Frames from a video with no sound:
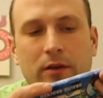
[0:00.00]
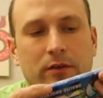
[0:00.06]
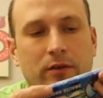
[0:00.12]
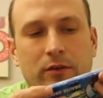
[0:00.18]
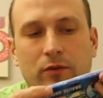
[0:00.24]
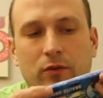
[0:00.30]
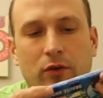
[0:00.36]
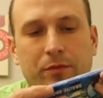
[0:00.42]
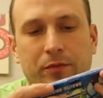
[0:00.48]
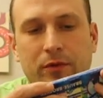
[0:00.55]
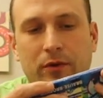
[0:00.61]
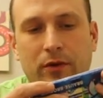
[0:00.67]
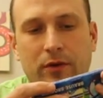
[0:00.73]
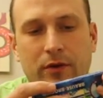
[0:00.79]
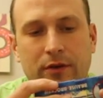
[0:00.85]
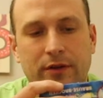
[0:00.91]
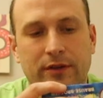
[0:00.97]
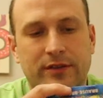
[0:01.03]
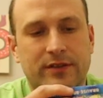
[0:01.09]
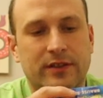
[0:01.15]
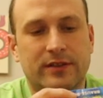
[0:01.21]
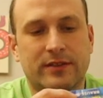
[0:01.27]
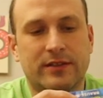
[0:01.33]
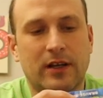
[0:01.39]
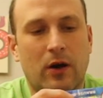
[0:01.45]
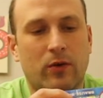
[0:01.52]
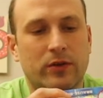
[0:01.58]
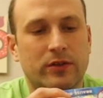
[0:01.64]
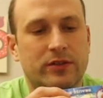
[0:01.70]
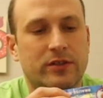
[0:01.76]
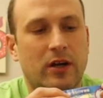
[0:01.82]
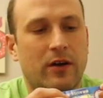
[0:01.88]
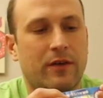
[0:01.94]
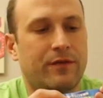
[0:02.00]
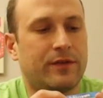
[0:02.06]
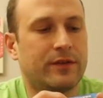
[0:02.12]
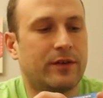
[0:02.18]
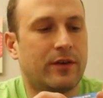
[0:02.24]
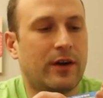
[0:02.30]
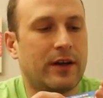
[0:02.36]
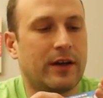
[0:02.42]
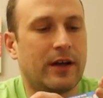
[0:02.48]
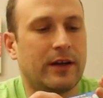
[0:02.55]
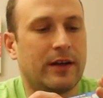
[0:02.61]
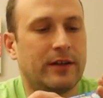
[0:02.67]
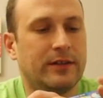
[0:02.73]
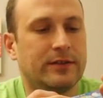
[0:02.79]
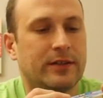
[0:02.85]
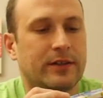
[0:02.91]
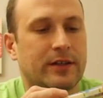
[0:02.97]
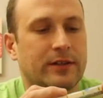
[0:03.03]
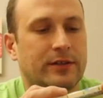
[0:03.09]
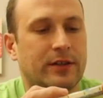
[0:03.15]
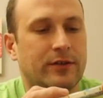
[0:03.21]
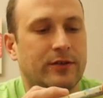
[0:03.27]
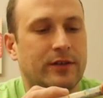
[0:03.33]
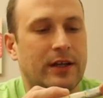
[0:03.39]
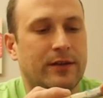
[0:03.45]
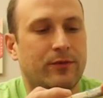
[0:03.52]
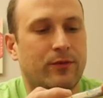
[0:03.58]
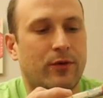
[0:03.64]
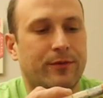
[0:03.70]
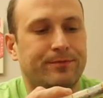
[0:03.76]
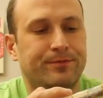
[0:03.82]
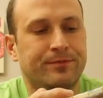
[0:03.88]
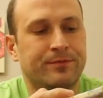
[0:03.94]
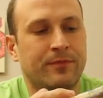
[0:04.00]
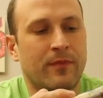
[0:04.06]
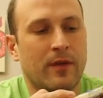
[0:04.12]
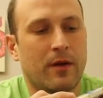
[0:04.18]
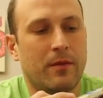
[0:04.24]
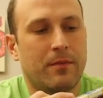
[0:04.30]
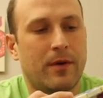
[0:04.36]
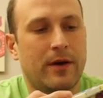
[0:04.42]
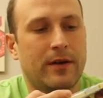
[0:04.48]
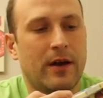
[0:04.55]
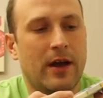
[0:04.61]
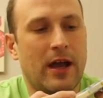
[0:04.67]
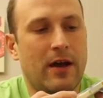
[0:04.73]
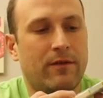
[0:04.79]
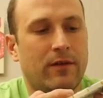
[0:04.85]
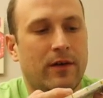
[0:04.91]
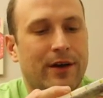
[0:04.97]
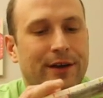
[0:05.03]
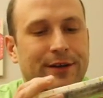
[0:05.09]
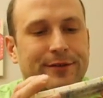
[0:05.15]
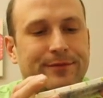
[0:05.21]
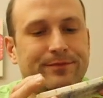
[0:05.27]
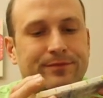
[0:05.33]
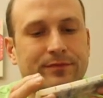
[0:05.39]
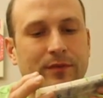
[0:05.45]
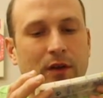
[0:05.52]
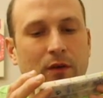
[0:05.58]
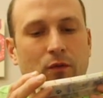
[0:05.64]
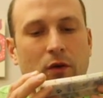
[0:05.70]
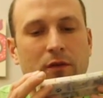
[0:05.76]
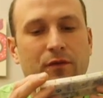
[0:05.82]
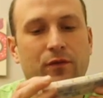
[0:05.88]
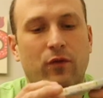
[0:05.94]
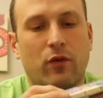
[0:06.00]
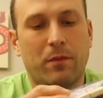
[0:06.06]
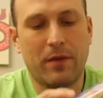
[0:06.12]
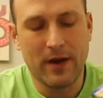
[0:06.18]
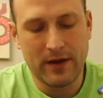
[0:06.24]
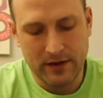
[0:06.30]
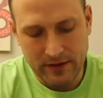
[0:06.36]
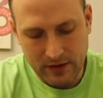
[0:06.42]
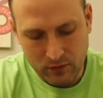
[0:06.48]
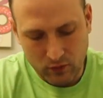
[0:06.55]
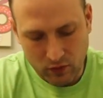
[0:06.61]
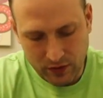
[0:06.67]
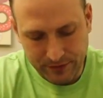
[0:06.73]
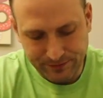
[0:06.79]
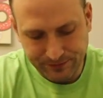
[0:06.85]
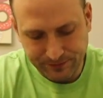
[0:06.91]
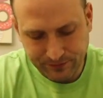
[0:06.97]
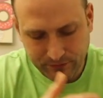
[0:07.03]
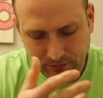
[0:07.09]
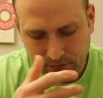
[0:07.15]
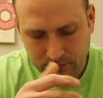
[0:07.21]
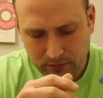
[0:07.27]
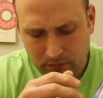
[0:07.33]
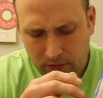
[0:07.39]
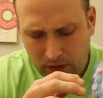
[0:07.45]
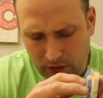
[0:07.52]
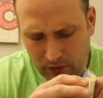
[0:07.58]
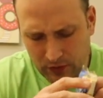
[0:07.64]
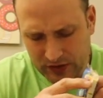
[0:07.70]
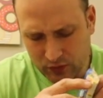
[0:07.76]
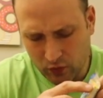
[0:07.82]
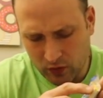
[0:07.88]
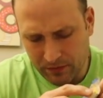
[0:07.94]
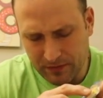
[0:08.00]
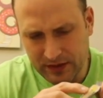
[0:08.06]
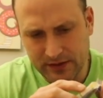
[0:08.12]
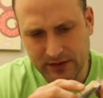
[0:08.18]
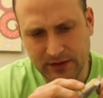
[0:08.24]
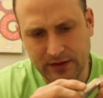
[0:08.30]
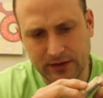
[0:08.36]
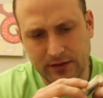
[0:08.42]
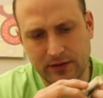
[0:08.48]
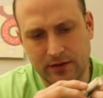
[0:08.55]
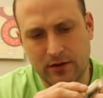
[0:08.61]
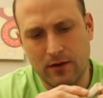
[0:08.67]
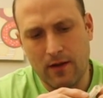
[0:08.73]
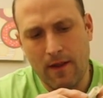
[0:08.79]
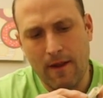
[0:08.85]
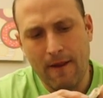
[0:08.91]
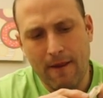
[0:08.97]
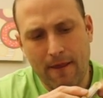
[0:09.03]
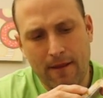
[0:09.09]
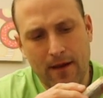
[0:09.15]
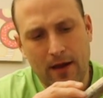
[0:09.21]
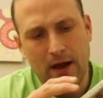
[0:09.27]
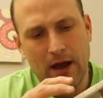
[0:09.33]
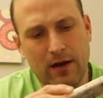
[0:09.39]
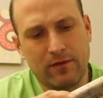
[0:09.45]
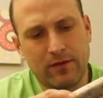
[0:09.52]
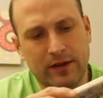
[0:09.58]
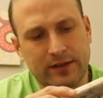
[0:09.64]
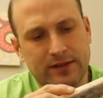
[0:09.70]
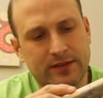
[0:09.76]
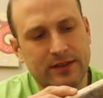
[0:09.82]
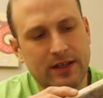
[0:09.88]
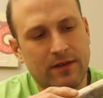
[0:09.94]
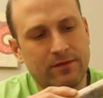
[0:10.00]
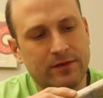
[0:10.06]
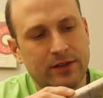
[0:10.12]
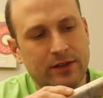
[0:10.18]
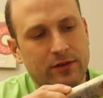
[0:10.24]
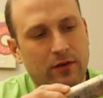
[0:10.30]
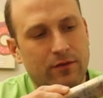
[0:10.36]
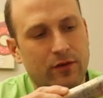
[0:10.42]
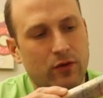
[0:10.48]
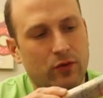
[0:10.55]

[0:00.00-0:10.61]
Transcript: Don't quote me on it. It's sour stuff, so I at least I can tell you that one. But I have like one full pack and then one, there's one missing, so I have like 17 of